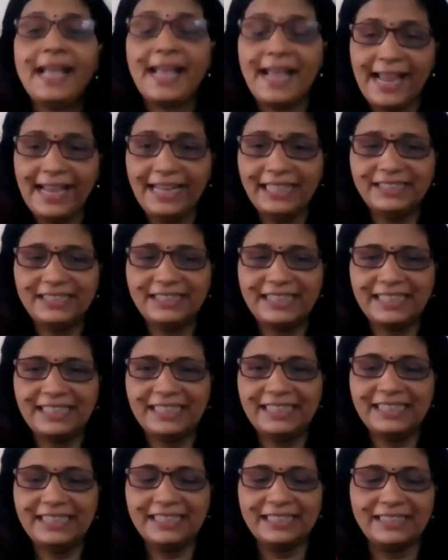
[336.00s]

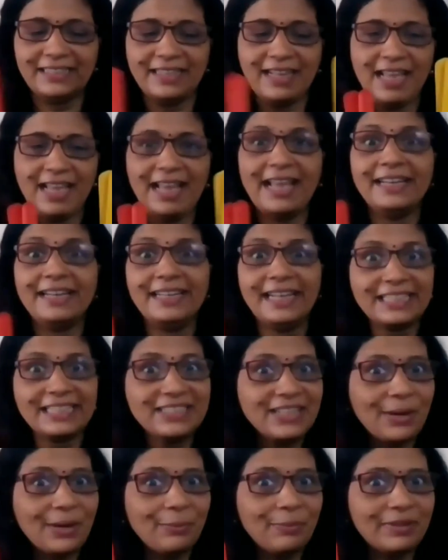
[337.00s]
18. And next
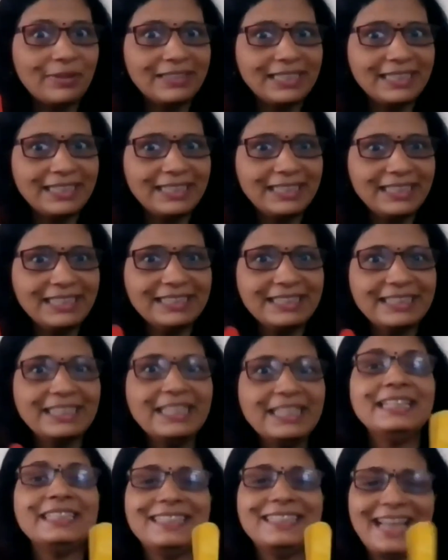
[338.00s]
number is
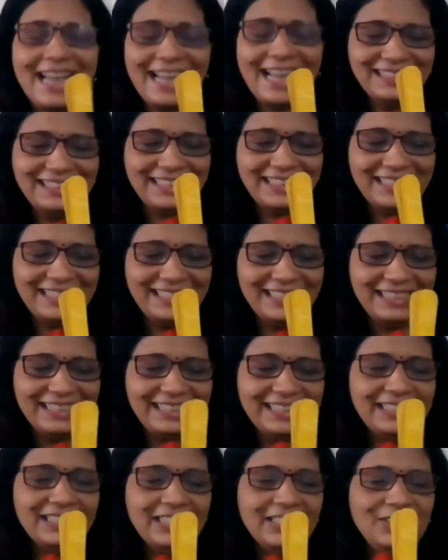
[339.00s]

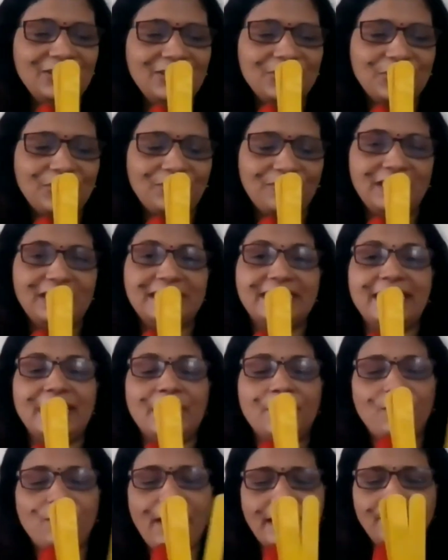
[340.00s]
19. So we'll take
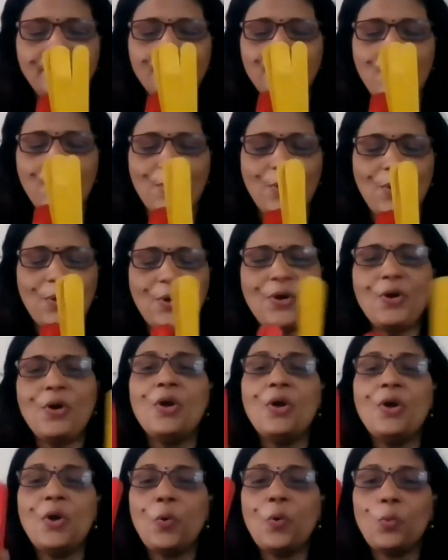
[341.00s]
one more.
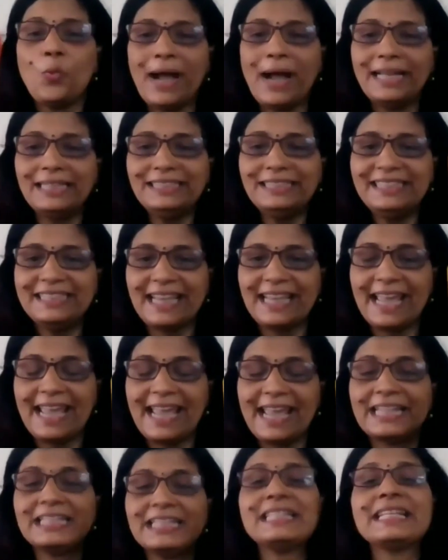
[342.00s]
One
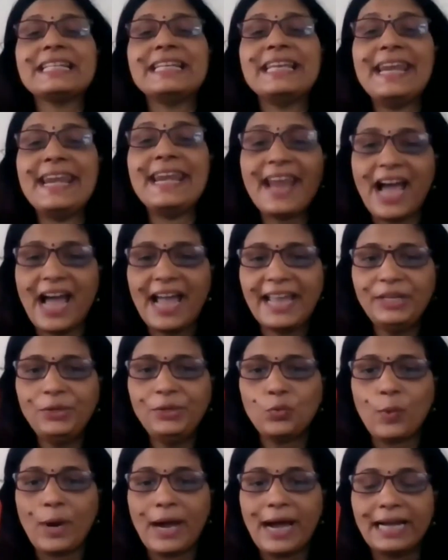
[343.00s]
tens,
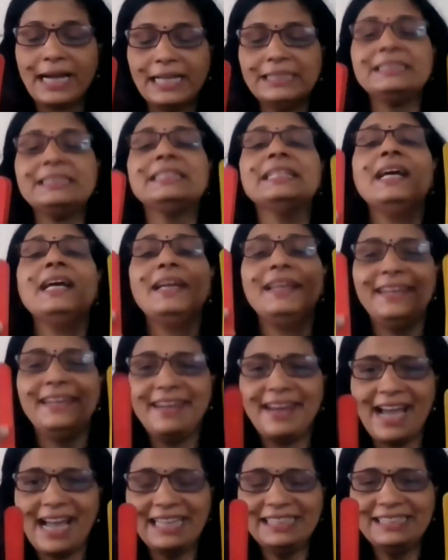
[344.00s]
nine ones,
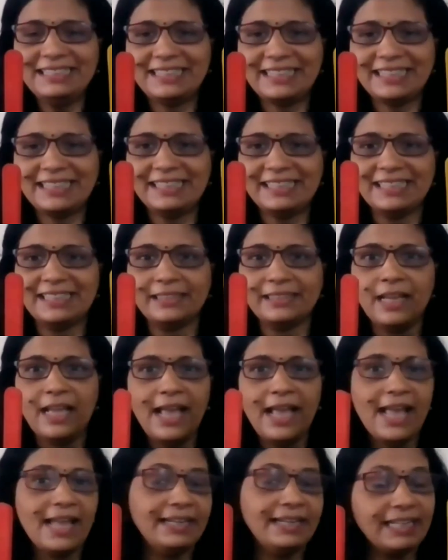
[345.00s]
19.
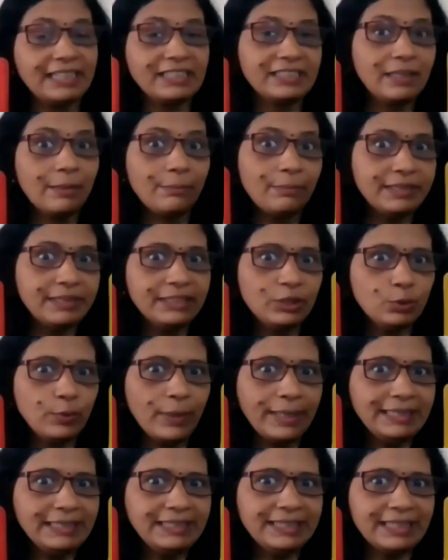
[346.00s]
And next number is
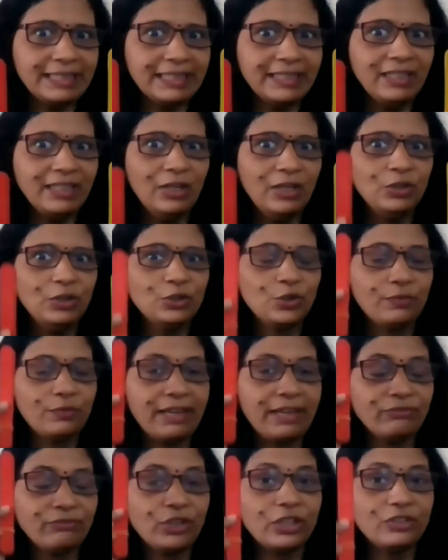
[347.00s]
20. So we
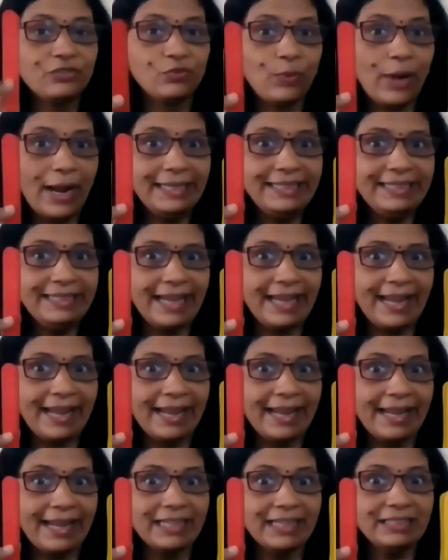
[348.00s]
have got one
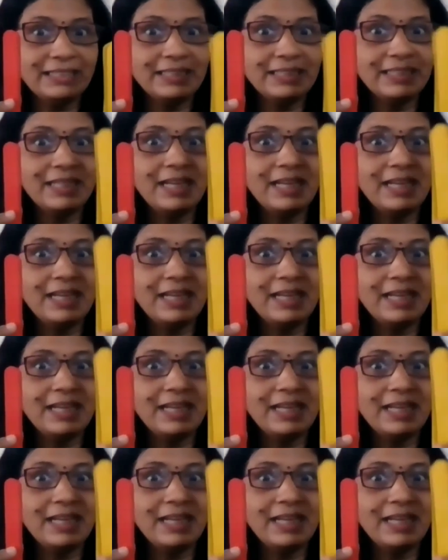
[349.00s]
tens